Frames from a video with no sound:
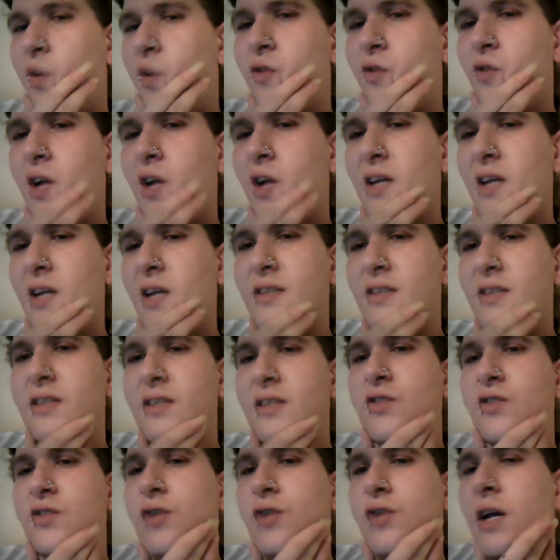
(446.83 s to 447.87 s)
whether God
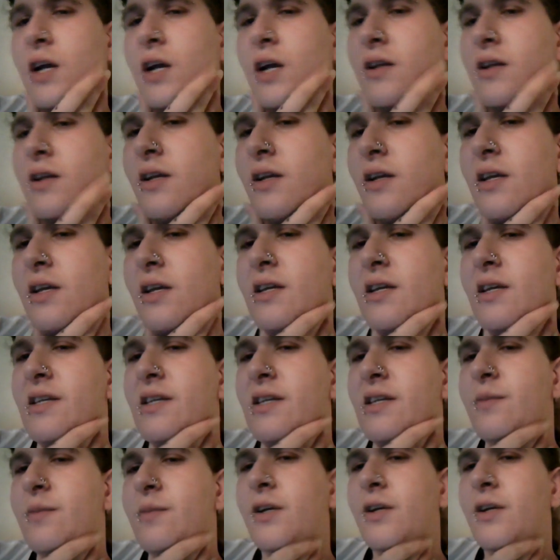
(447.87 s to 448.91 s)
exists or not
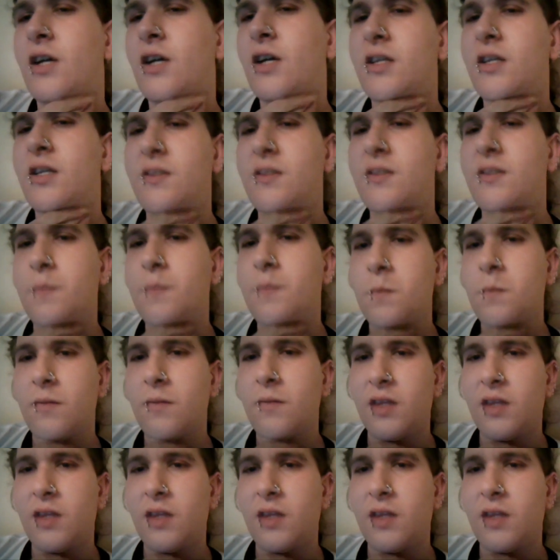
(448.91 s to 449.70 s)
is because